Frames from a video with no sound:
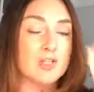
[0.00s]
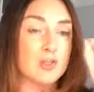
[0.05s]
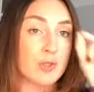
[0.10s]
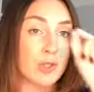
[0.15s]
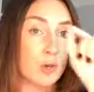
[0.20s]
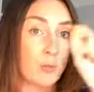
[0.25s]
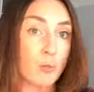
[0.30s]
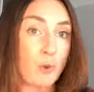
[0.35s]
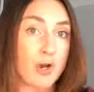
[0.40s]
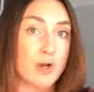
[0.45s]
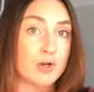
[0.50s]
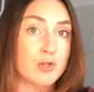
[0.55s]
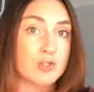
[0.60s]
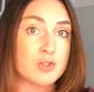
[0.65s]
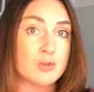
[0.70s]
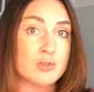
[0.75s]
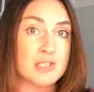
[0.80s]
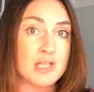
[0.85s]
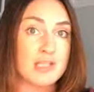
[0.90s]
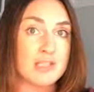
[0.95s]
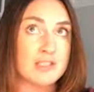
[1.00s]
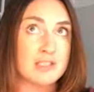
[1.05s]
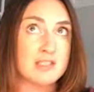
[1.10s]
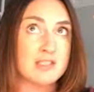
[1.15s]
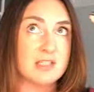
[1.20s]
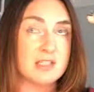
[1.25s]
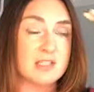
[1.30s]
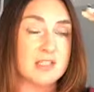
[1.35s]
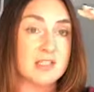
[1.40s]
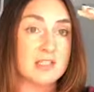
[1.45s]
So like 1 or 2
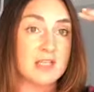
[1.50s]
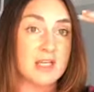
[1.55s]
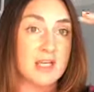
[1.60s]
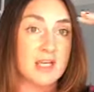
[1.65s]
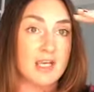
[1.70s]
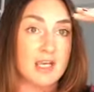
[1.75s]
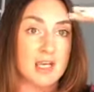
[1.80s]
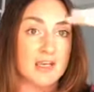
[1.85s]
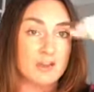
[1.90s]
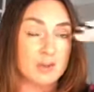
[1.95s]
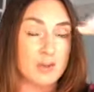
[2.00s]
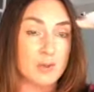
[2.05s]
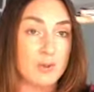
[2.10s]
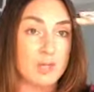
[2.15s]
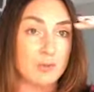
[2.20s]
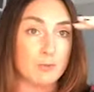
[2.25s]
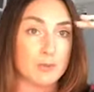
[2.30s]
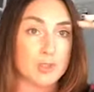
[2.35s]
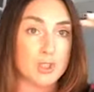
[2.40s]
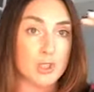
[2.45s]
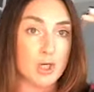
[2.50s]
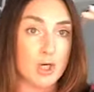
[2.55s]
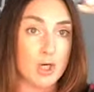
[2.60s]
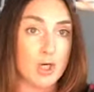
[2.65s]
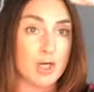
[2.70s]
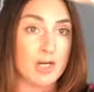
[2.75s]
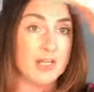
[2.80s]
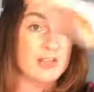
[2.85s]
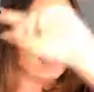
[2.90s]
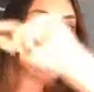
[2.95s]
sentences, and then you hit
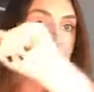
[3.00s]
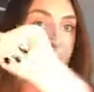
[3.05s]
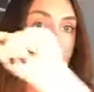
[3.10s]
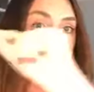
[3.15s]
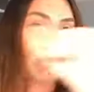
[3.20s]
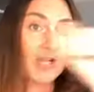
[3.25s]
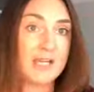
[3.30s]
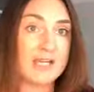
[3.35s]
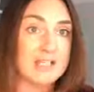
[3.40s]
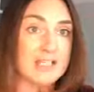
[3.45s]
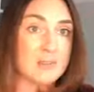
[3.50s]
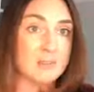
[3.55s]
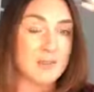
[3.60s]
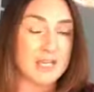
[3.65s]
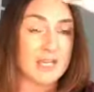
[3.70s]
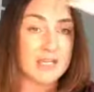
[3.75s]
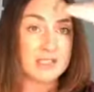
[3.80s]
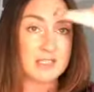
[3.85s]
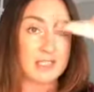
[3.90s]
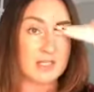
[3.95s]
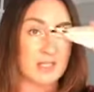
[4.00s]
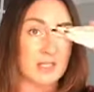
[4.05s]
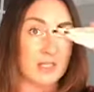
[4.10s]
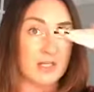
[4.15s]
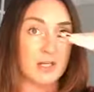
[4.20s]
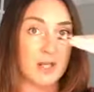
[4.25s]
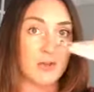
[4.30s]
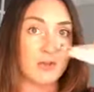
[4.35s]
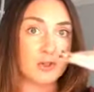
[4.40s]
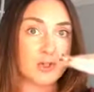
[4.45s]
return, and then a blank space, and then
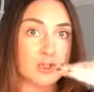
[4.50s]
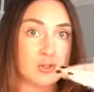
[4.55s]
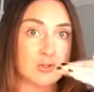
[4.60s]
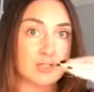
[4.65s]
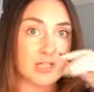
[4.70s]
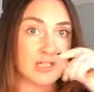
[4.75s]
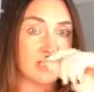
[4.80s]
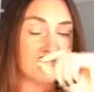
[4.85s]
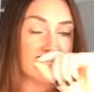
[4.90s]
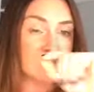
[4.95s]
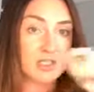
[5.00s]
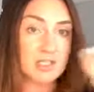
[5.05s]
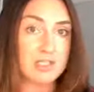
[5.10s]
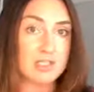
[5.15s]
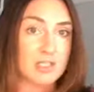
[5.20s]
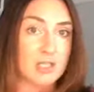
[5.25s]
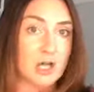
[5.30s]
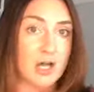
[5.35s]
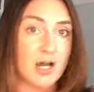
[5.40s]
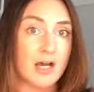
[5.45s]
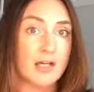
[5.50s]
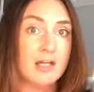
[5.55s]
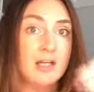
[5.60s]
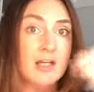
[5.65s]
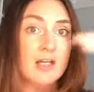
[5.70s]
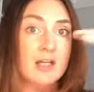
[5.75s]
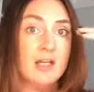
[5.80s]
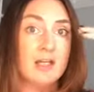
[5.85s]
another 2 sentences, thought,